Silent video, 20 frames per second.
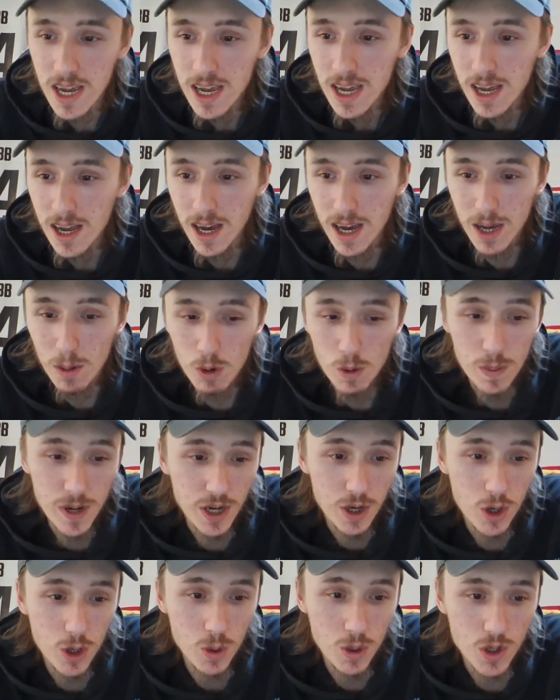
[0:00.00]
It will be
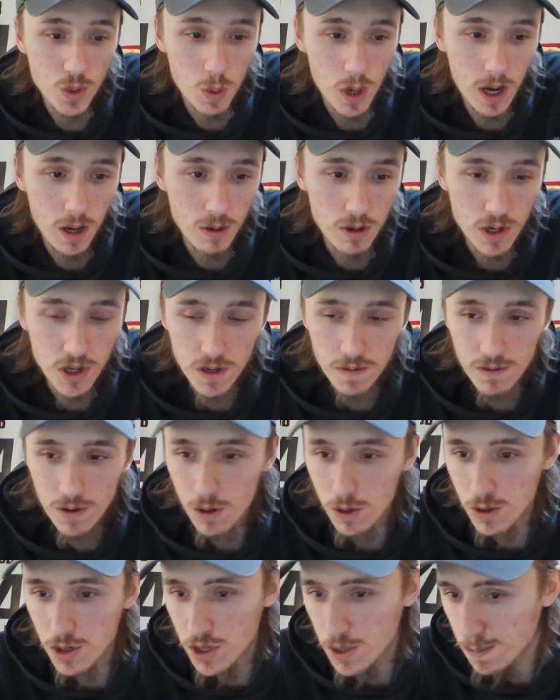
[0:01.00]
cool as well, because of
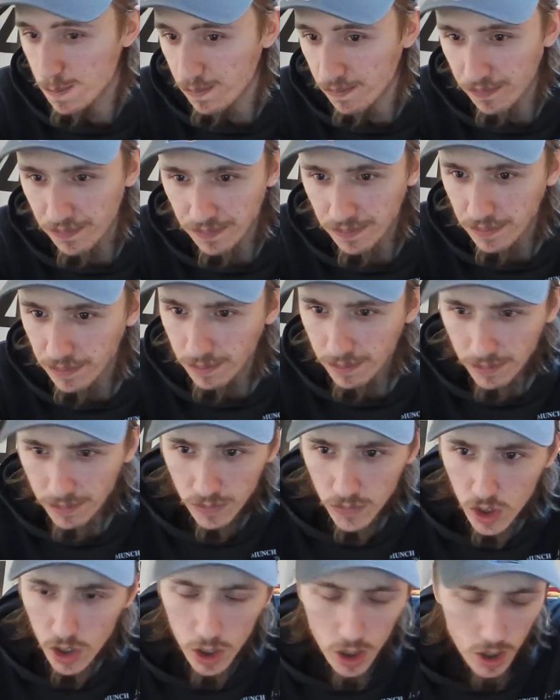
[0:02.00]
course
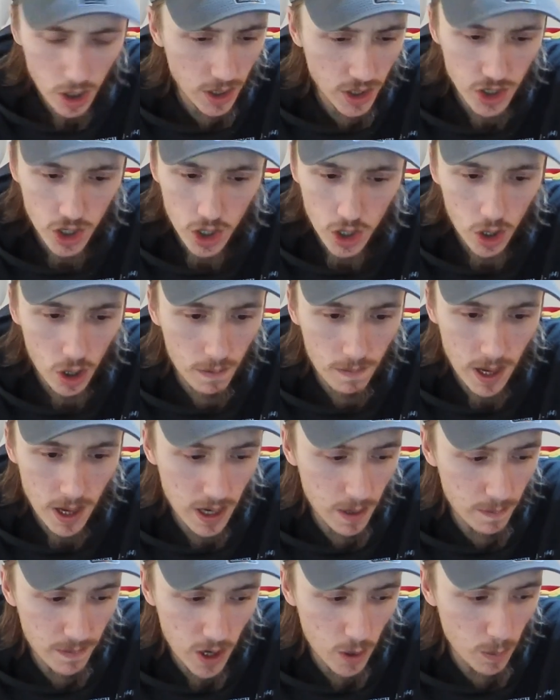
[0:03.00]
there's a lot of
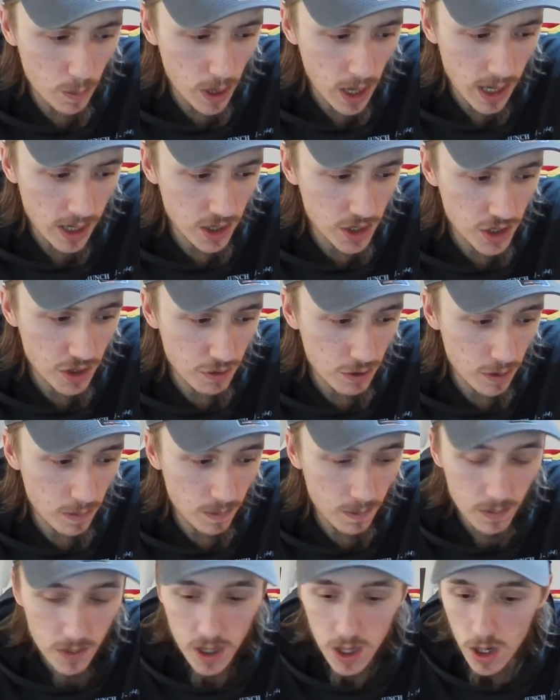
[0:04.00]
NFL players
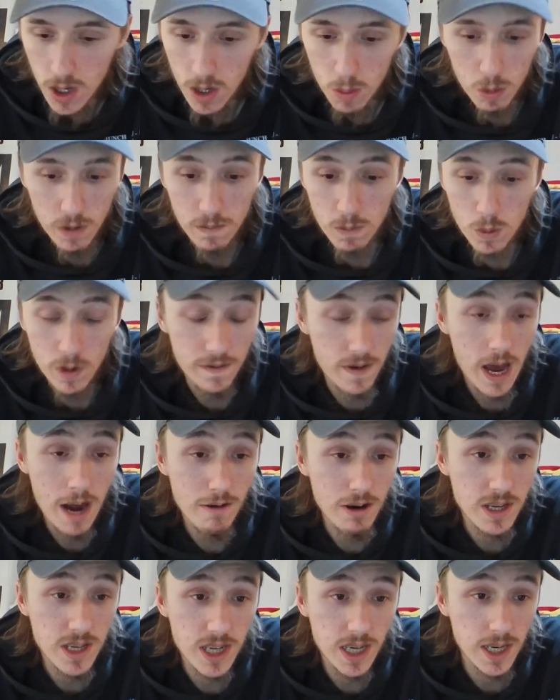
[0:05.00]
with
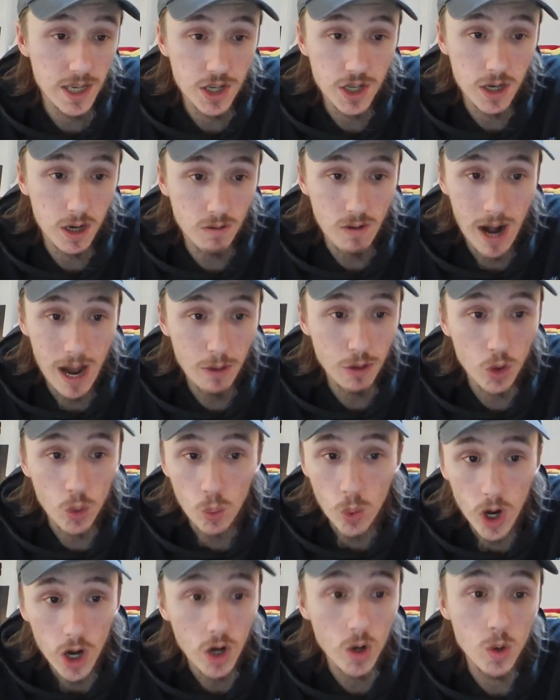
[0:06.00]
heritage around the
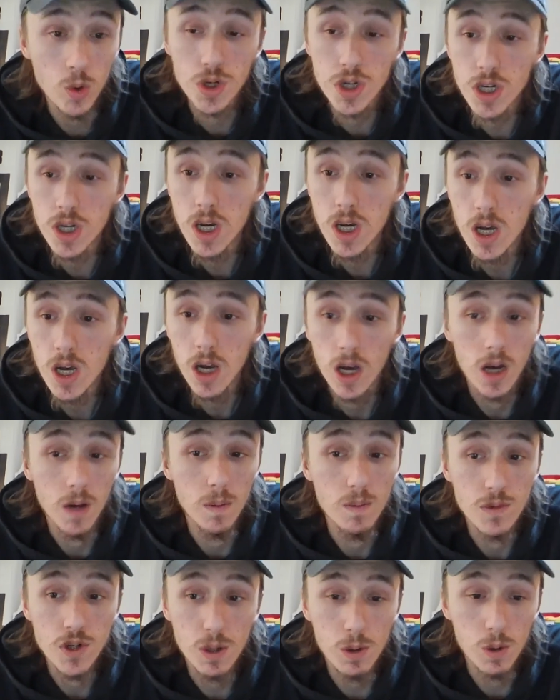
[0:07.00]
world.
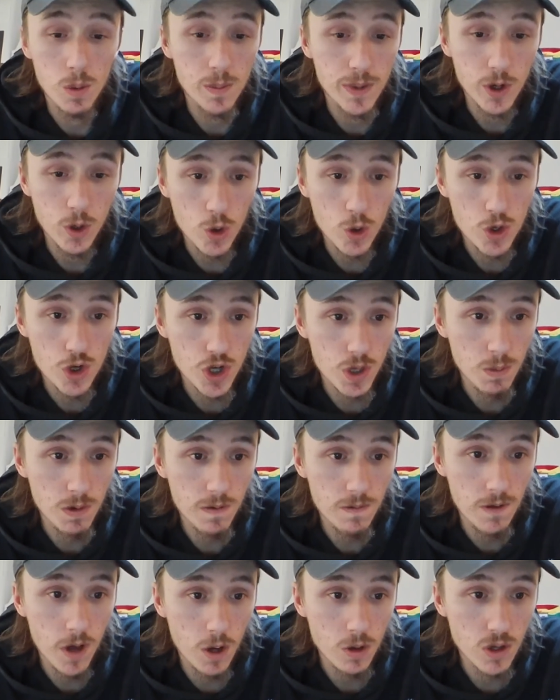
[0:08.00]
So it would be awesome
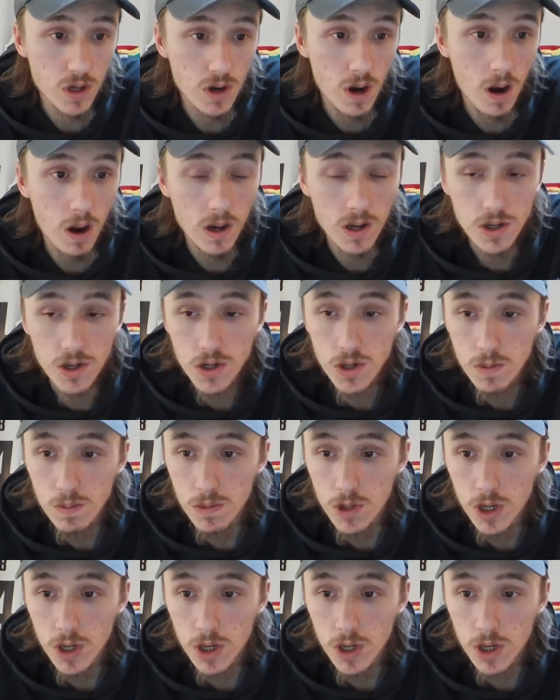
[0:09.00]
if those guys